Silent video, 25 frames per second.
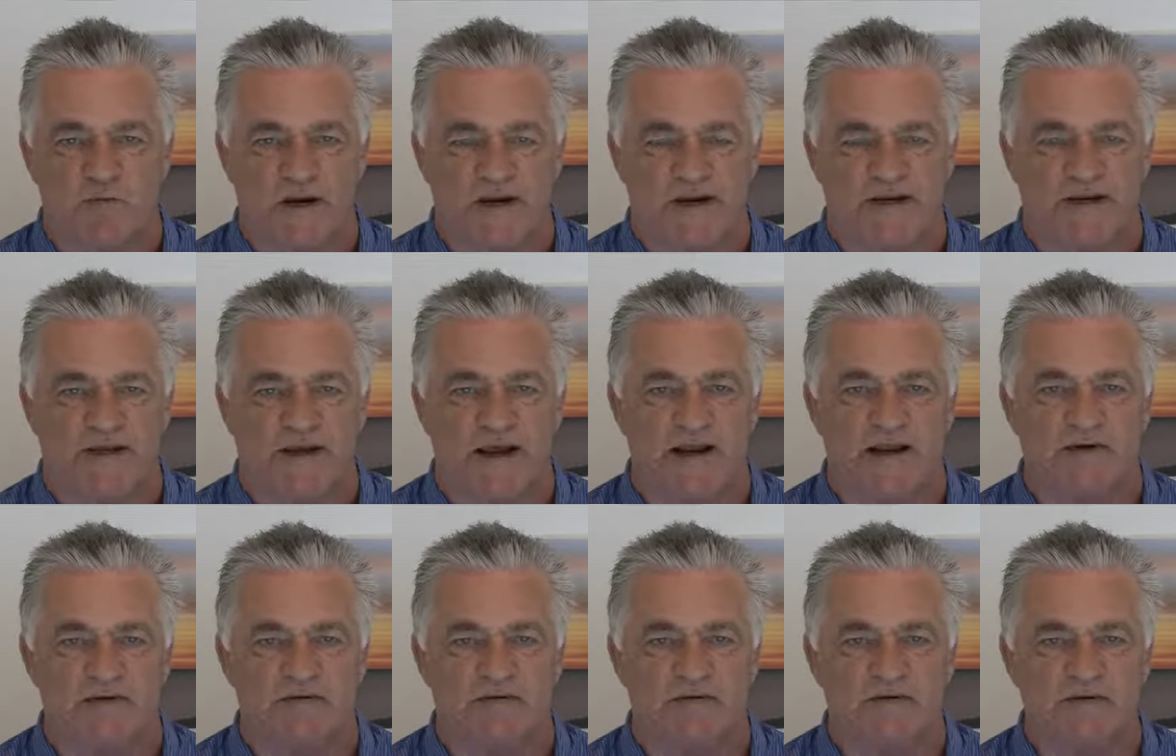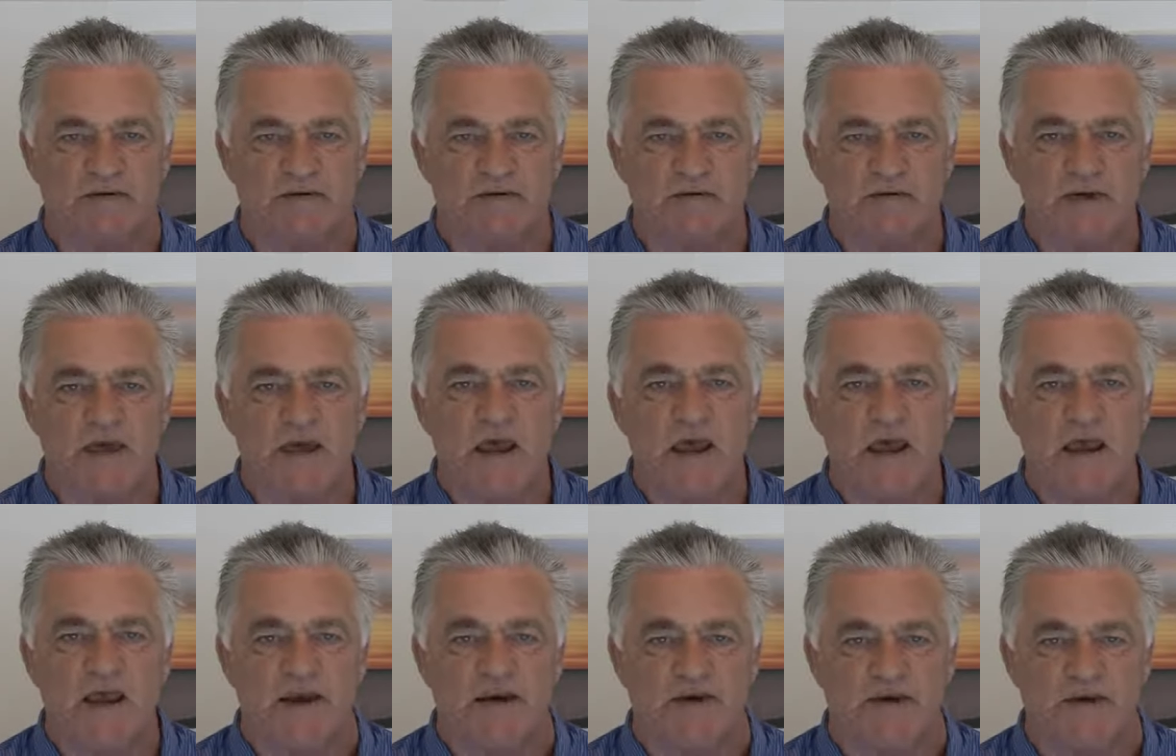weekend.
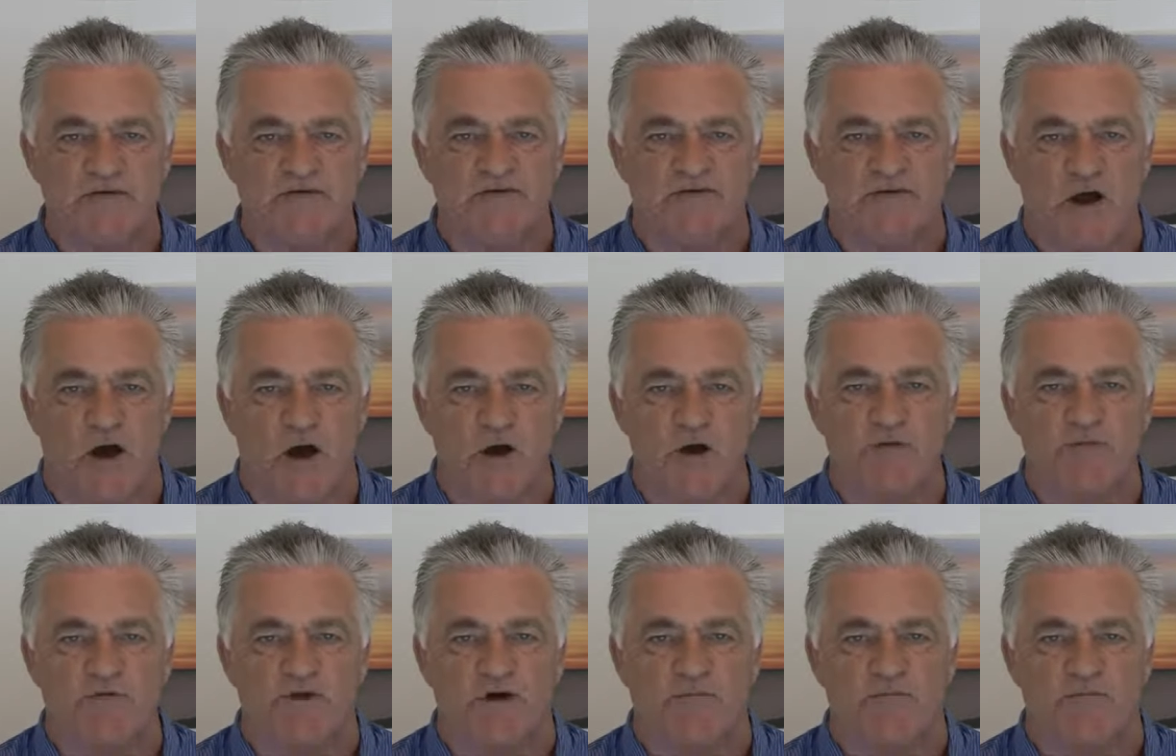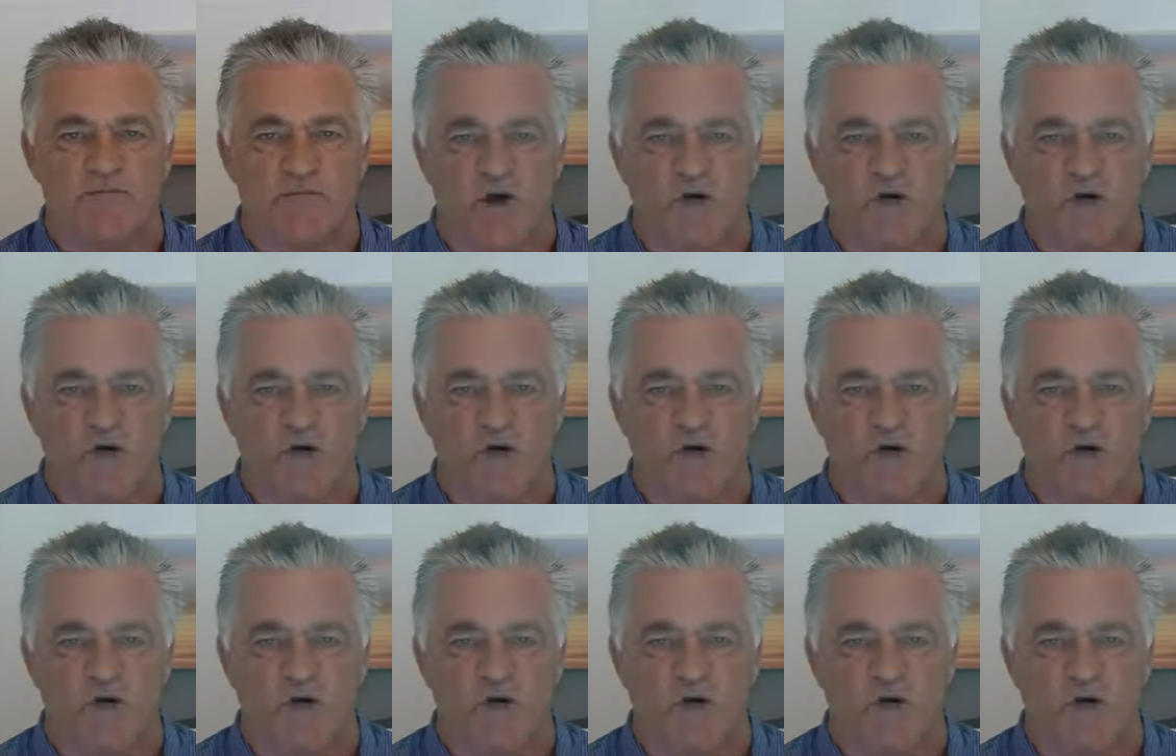It is known that